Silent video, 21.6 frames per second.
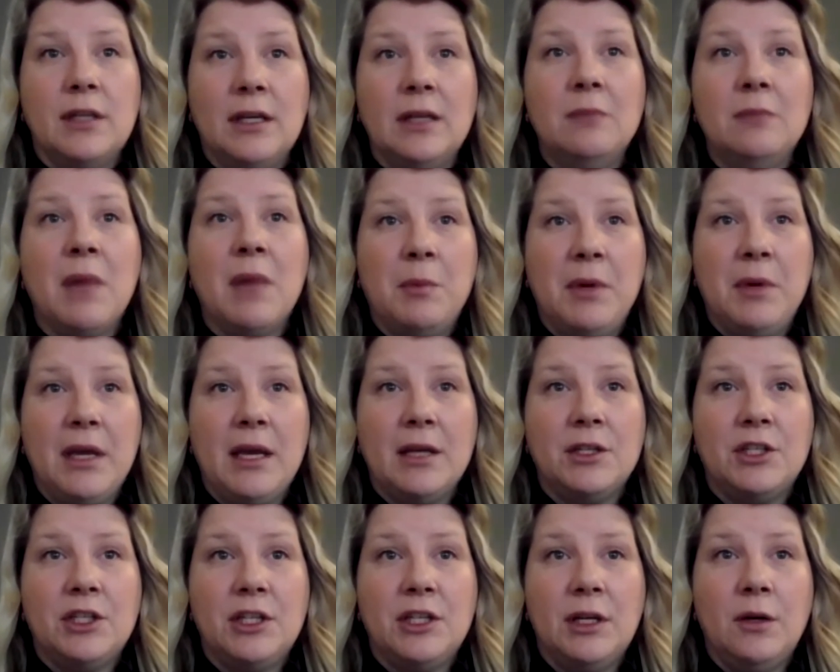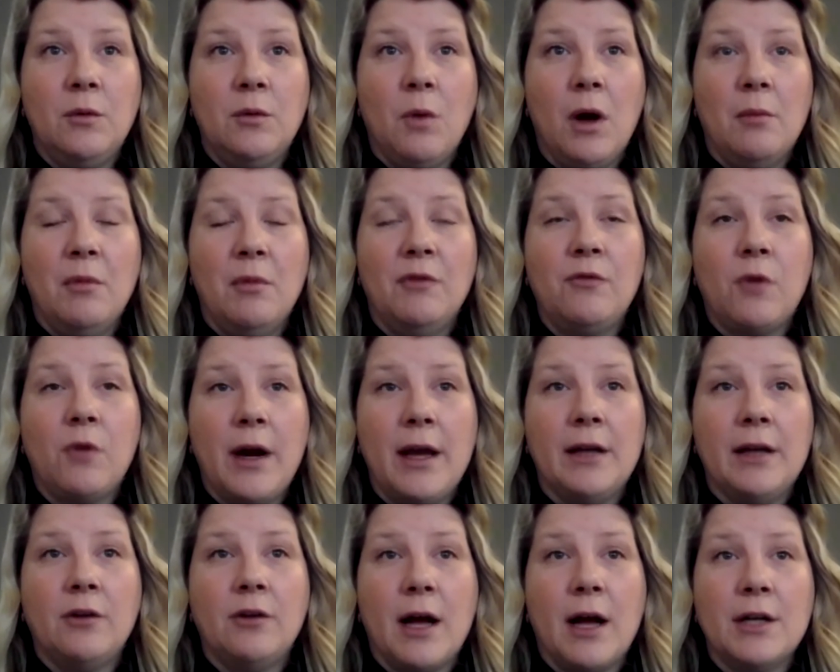in my PhD before I
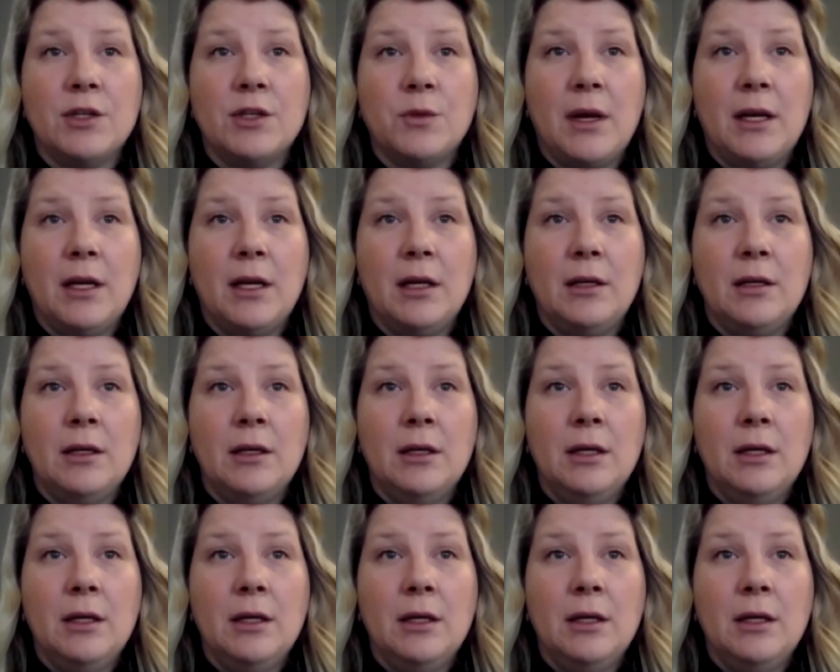had graduated.